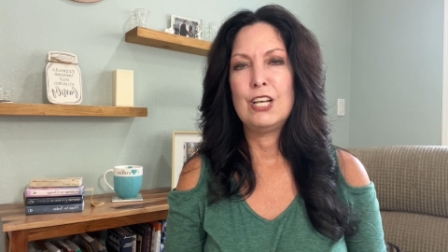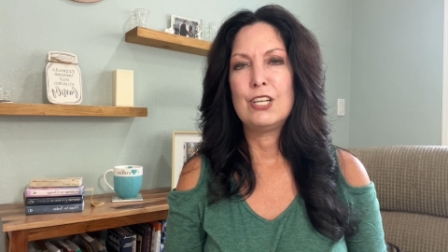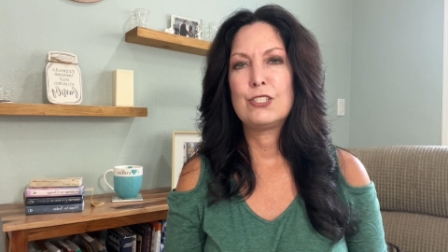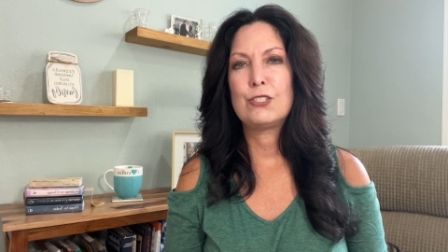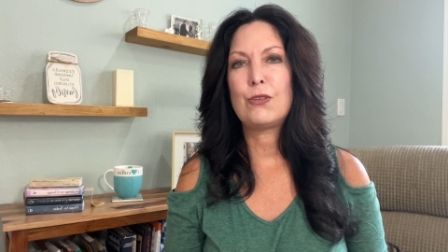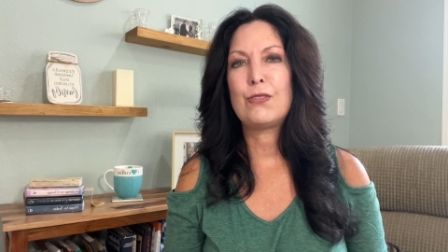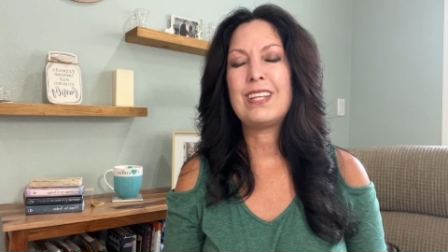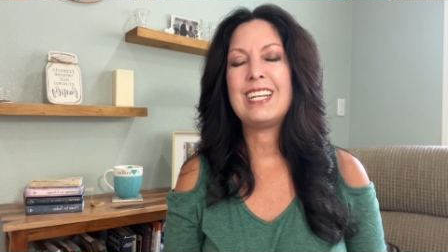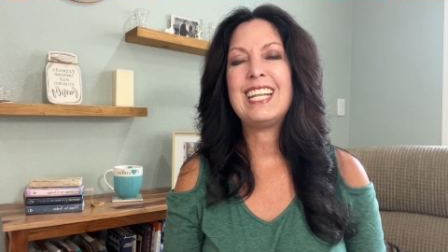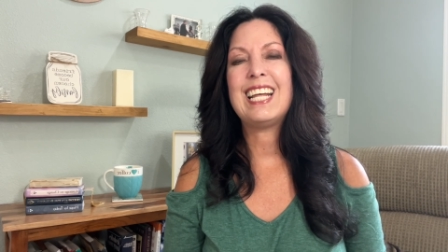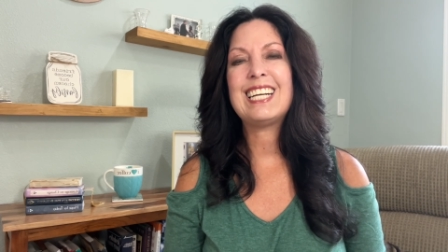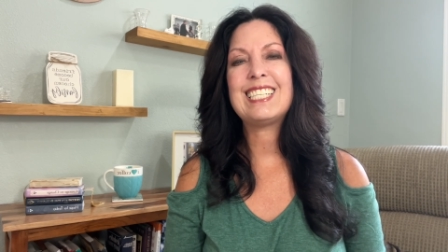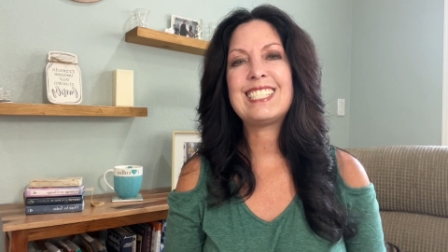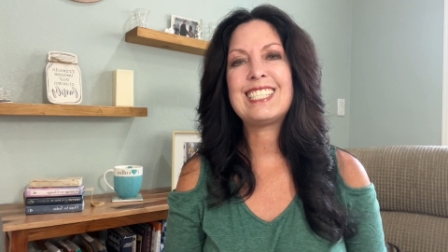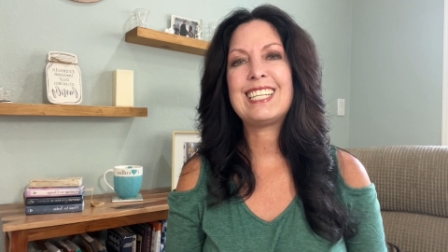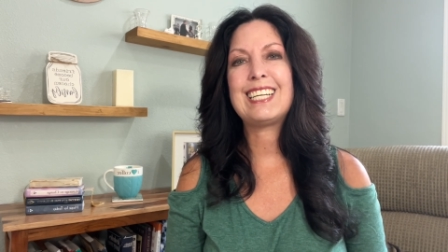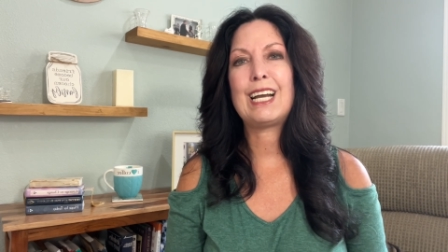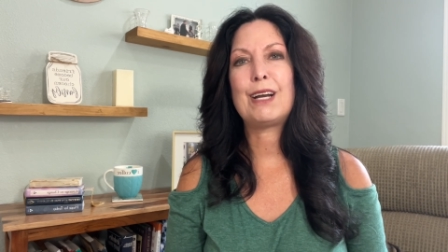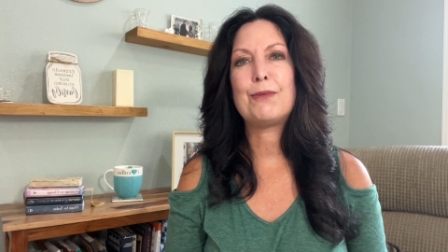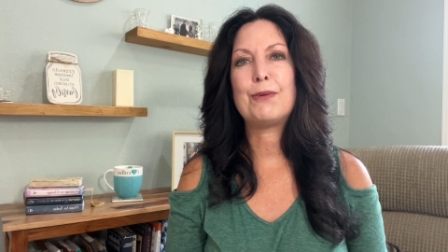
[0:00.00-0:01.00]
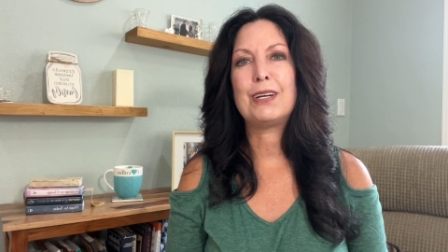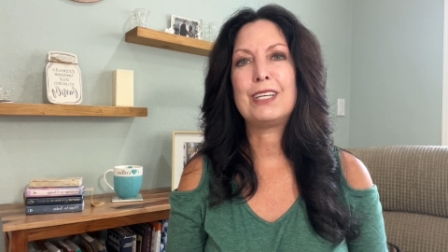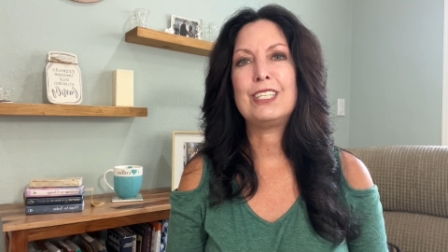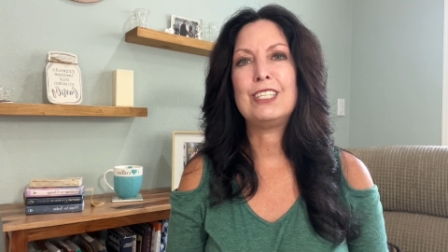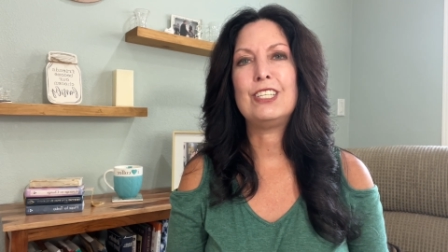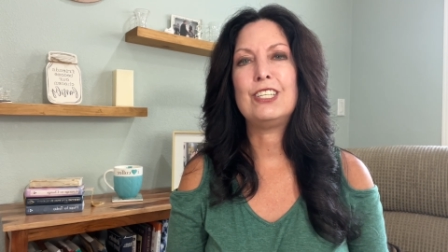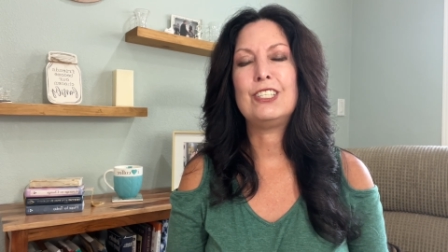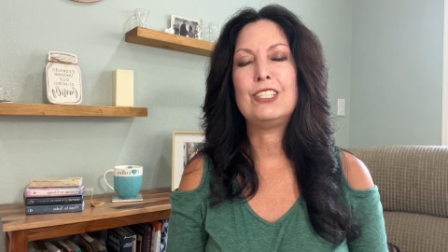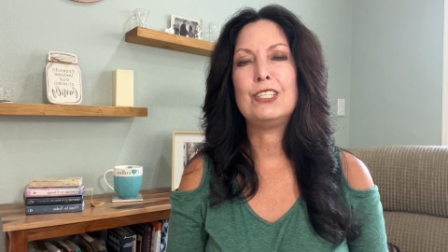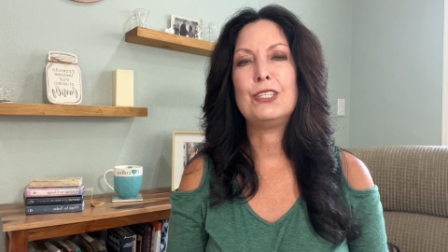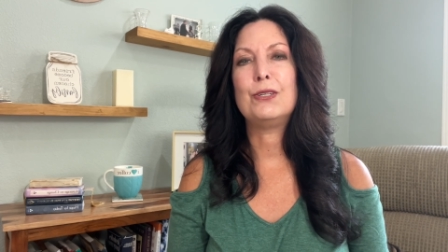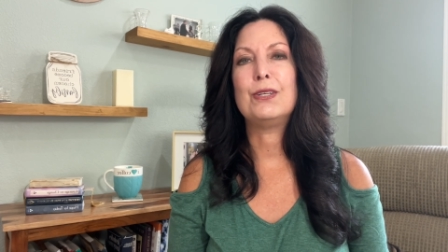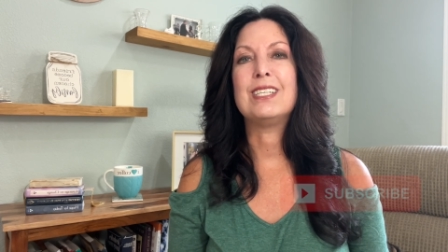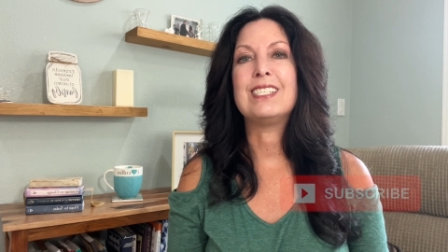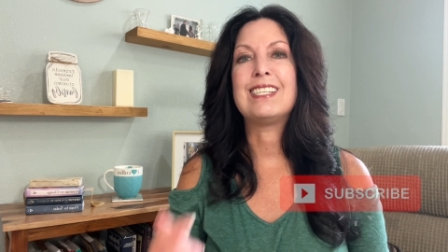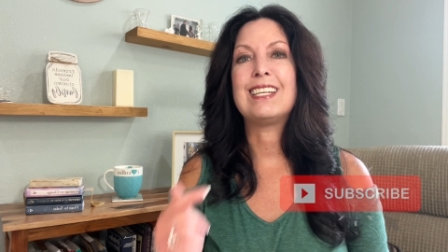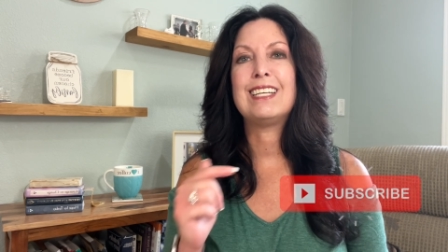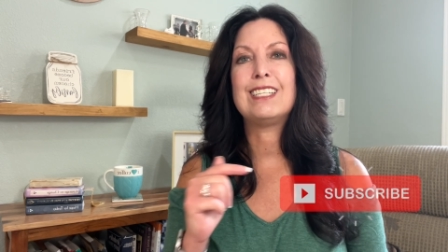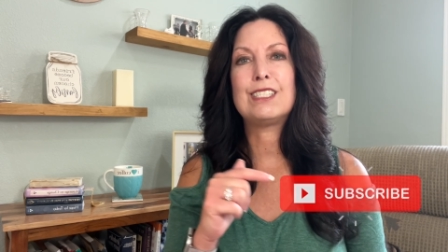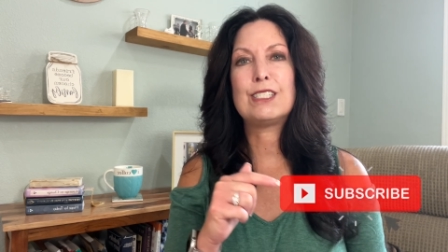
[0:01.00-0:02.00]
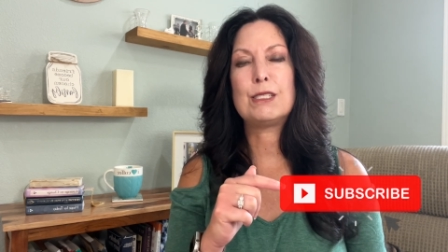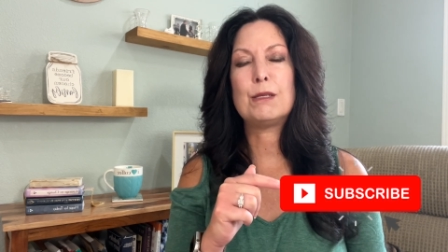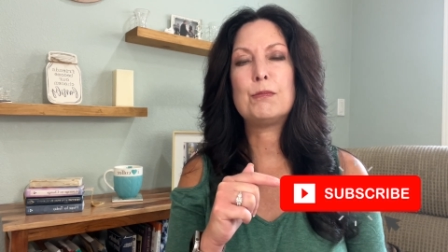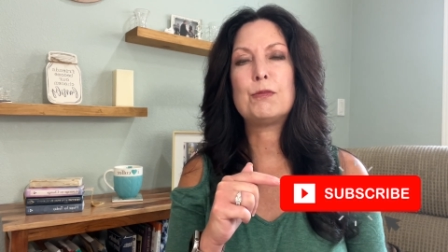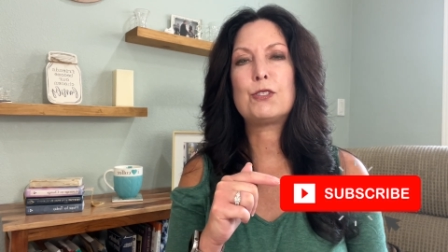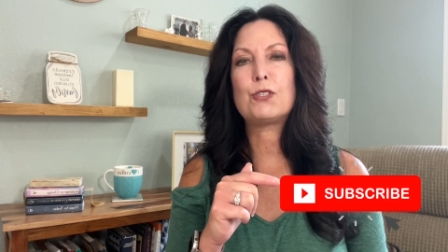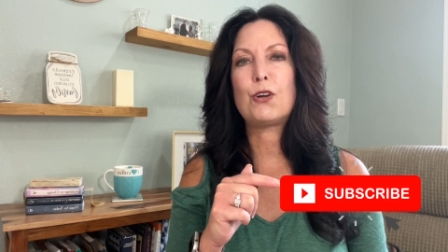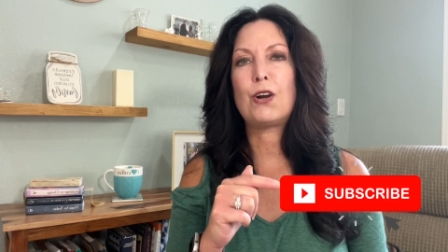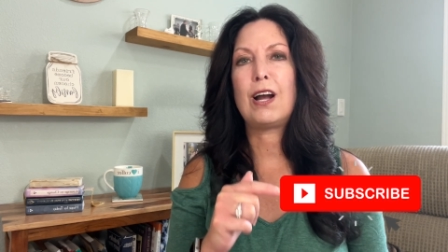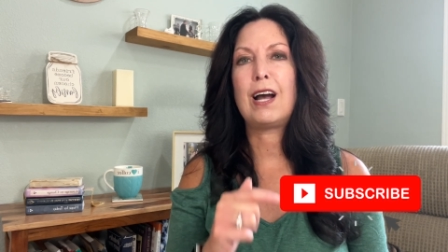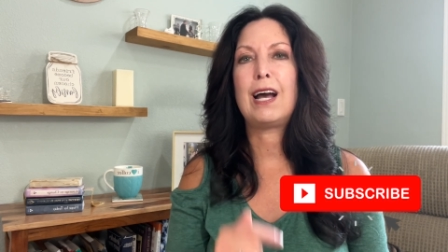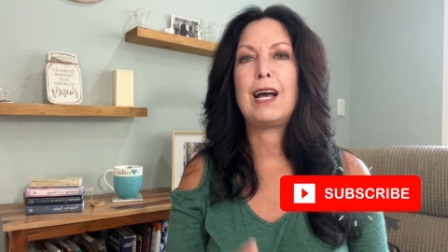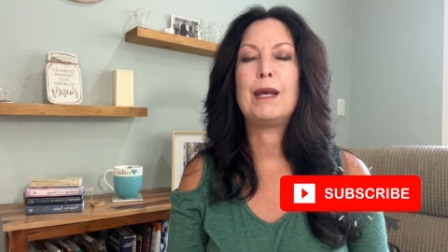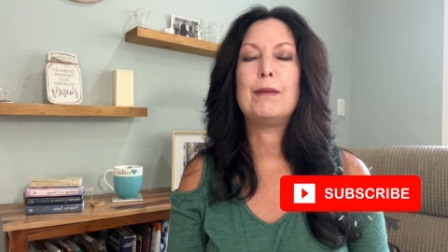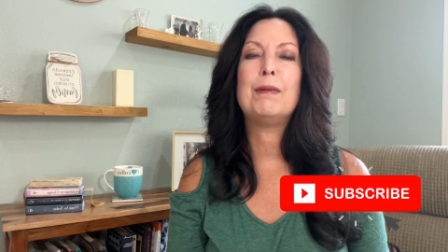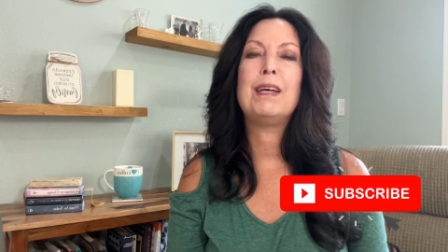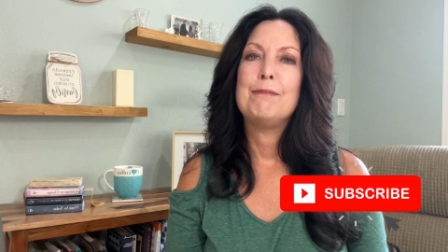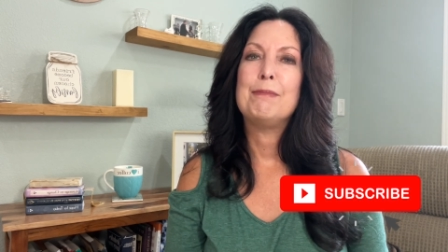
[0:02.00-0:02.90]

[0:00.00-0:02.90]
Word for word: So the next thing I want you to do is hit subscribe